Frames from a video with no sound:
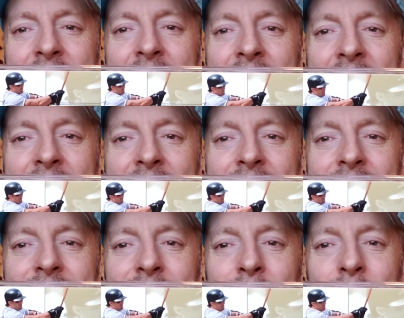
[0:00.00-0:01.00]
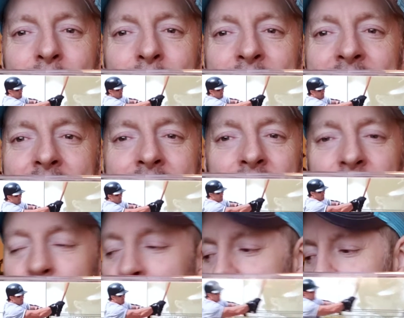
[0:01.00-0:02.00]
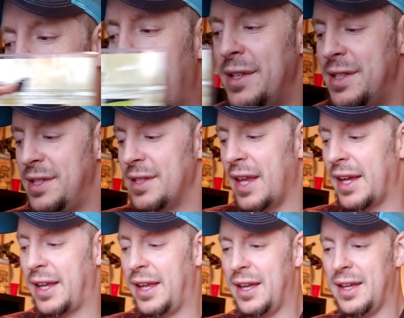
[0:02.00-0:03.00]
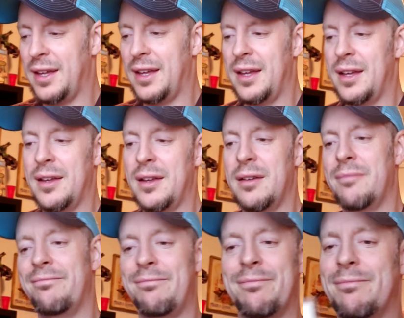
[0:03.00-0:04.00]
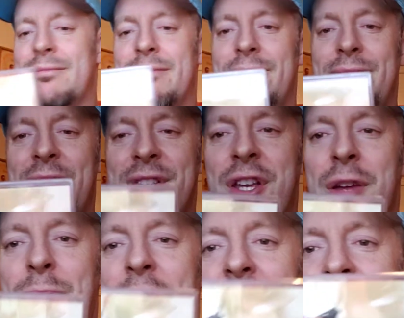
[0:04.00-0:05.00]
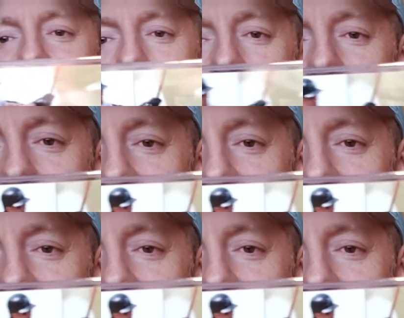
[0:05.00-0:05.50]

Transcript: and we never knew where it was. It's like, this could be like one of the